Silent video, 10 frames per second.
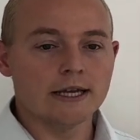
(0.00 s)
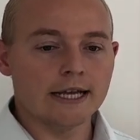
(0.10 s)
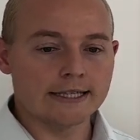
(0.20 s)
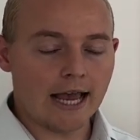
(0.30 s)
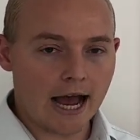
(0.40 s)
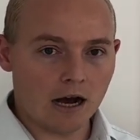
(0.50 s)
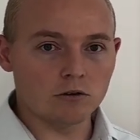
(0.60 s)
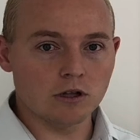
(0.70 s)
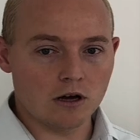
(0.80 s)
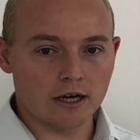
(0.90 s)
It's how
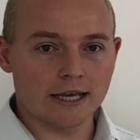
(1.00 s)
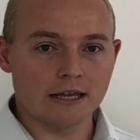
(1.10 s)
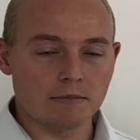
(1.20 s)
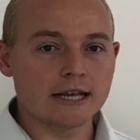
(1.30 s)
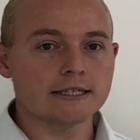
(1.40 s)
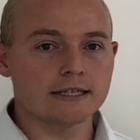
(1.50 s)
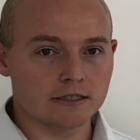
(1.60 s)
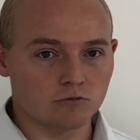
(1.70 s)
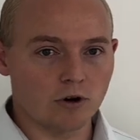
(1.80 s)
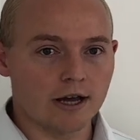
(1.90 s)
long can my
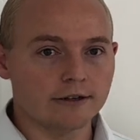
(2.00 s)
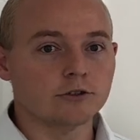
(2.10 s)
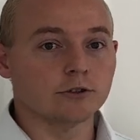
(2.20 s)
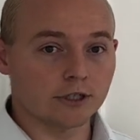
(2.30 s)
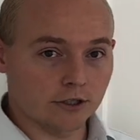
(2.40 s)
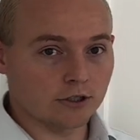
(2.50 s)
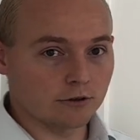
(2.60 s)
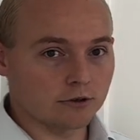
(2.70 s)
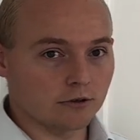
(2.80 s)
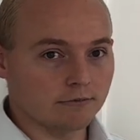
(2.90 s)
system run during a
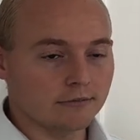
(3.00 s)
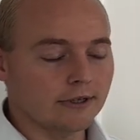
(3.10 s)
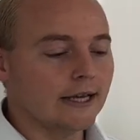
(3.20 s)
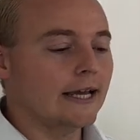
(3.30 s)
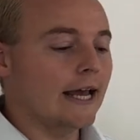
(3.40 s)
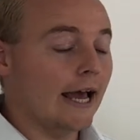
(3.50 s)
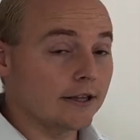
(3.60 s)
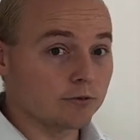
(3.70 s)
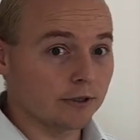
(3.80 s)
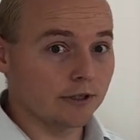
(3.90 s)
snowstorm. And
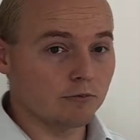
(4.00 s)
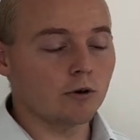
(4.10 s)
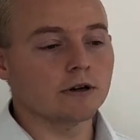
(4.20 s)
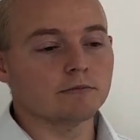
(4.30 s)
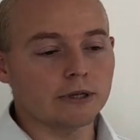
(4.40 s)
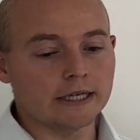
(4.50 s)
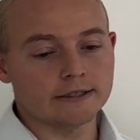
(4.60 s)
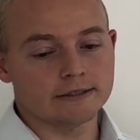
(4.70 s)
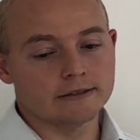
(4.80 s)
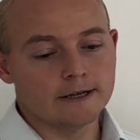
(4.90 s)
it's really important because